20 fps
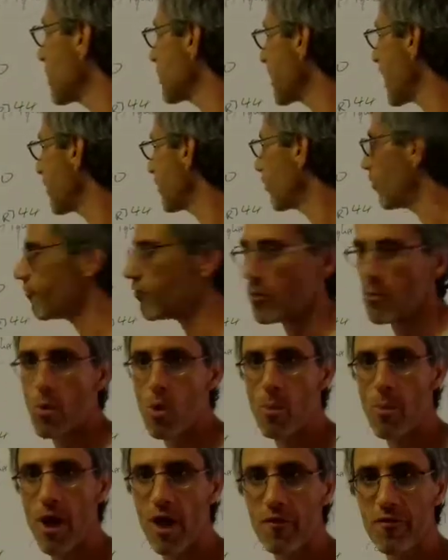example of a
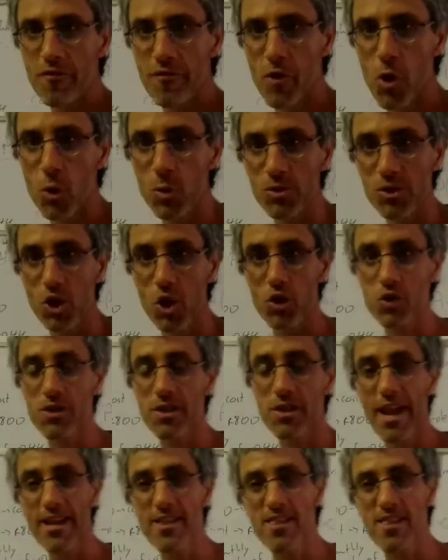mobile phone,
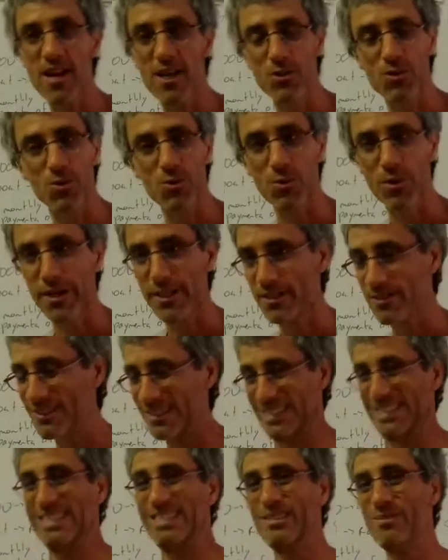costs 8,000 rand.
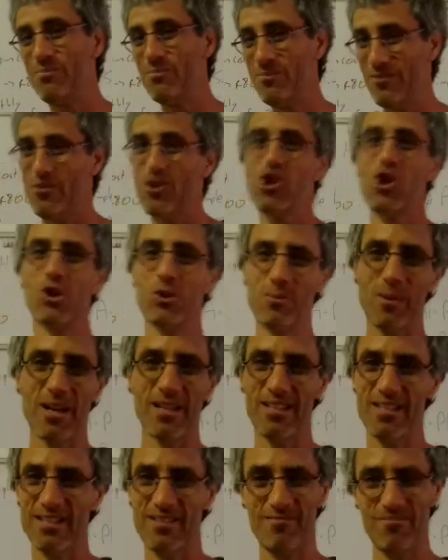You ask my,
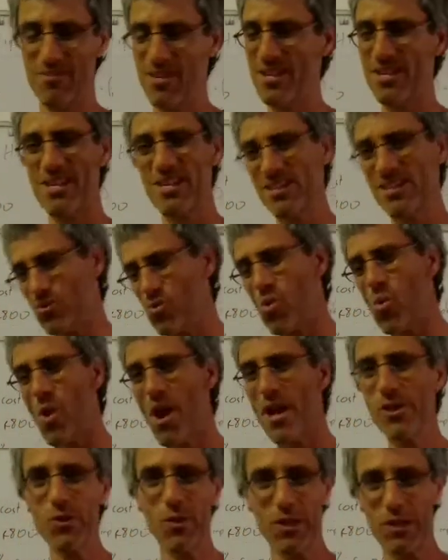me, it's
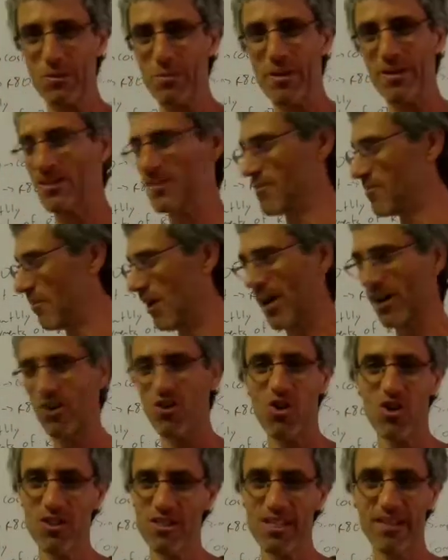way too expensive. Mine
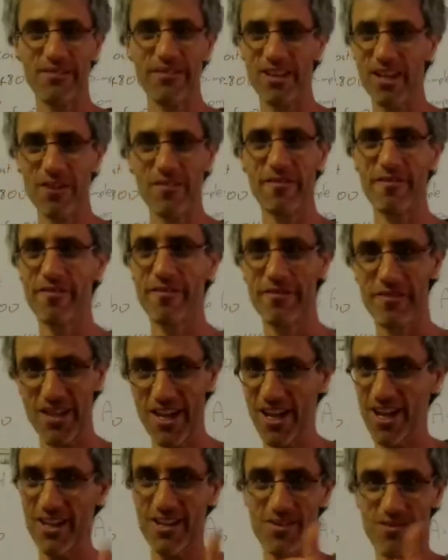costs 750
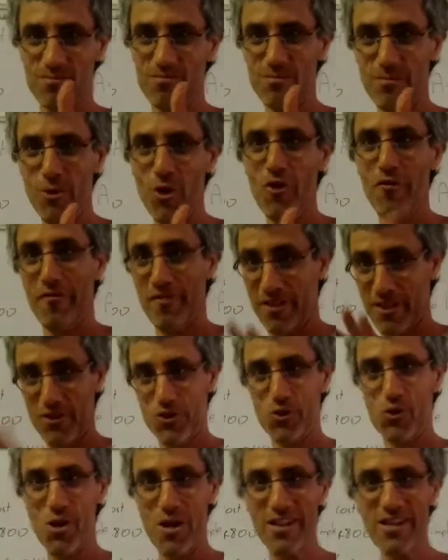and it's perfect.
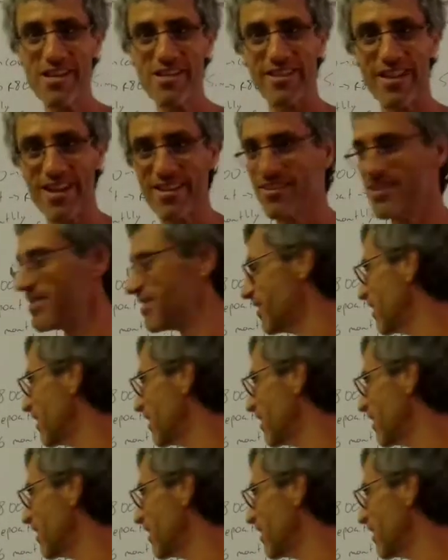It's doing these lessons